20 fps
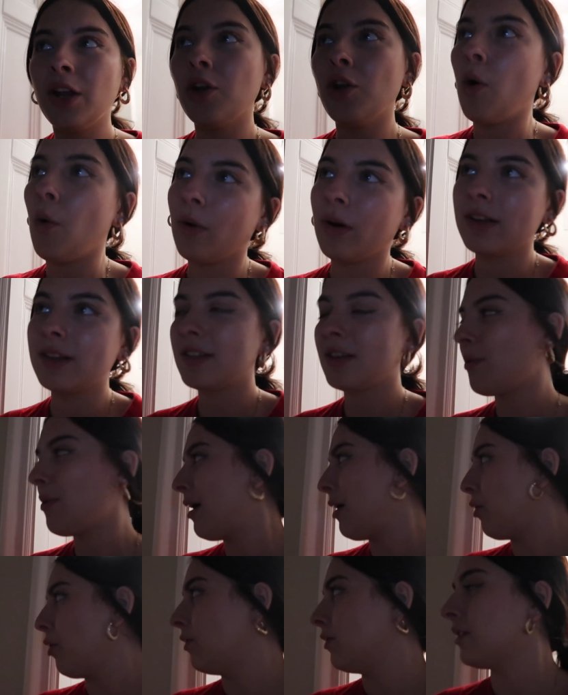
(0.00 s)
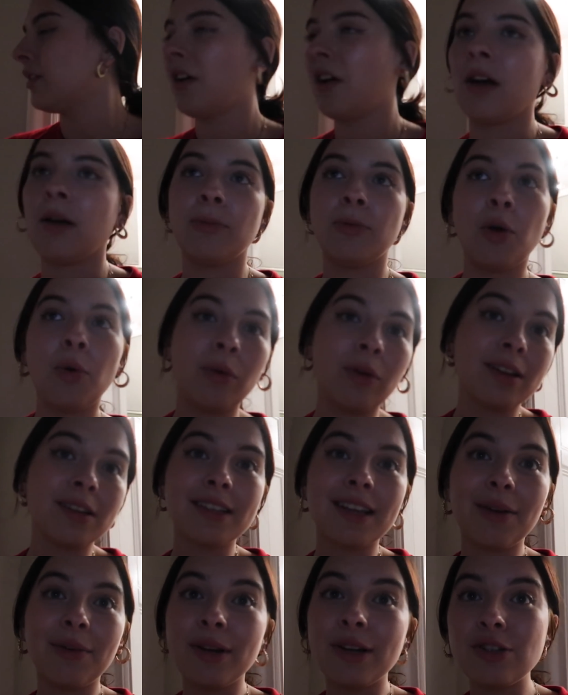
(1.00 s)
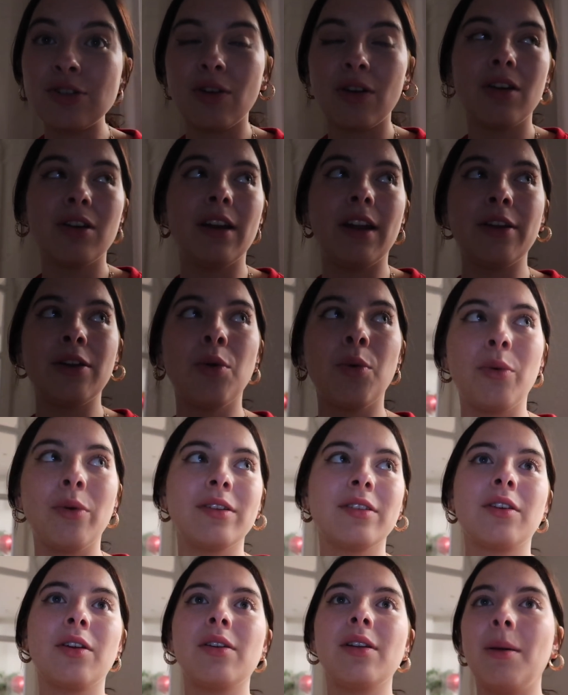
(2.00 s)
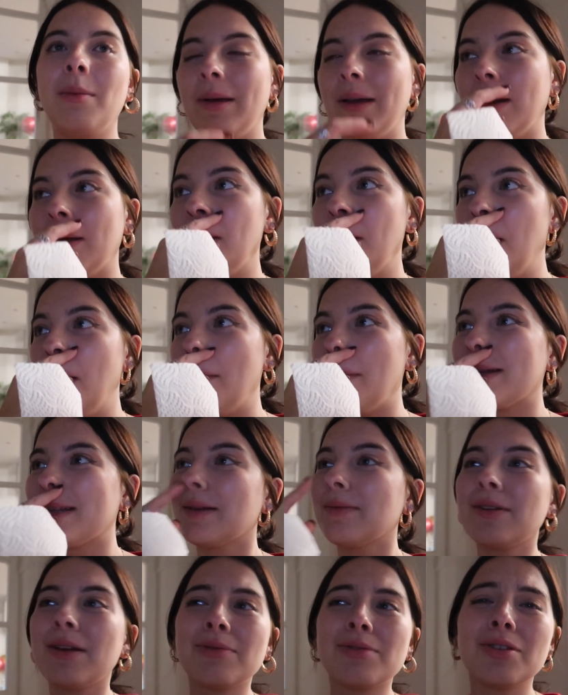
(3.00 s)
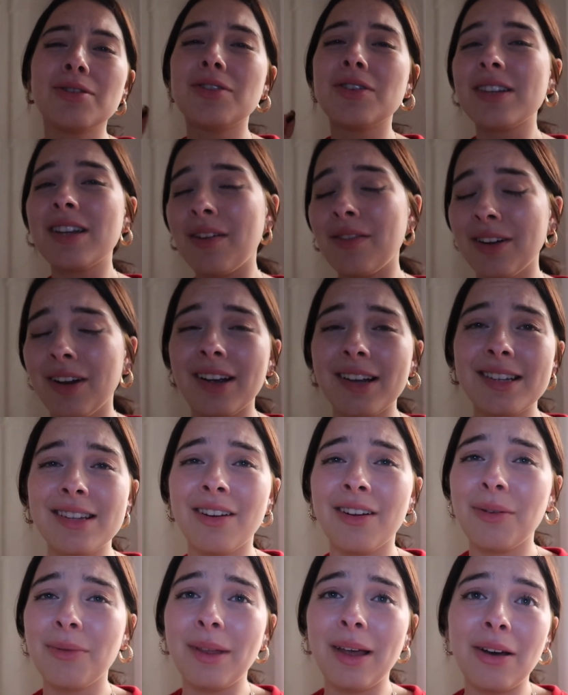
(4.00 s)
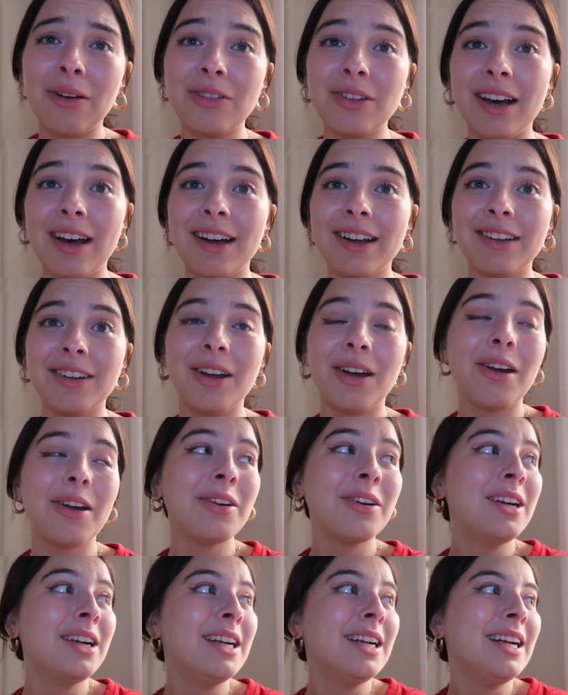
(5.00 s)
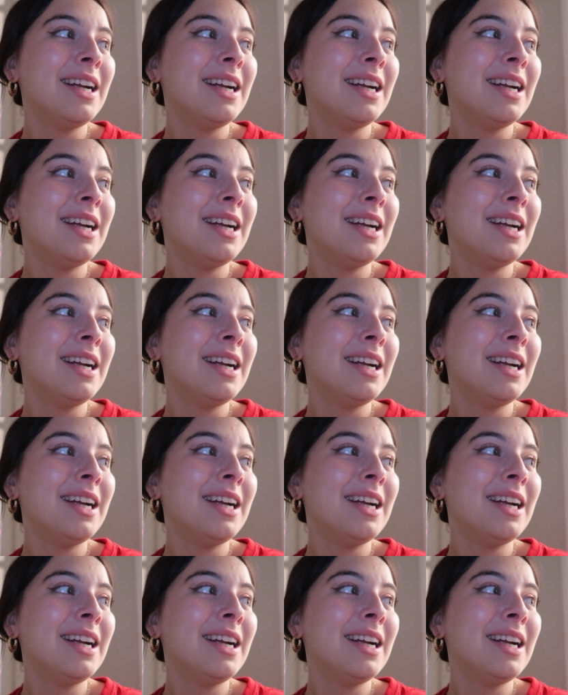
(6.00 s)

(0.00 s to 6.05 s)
not wanting to go out all the time, not wanting to get really drunk, like not wanting to go clubbing. But sometimes you can just have a nice night without that, you know?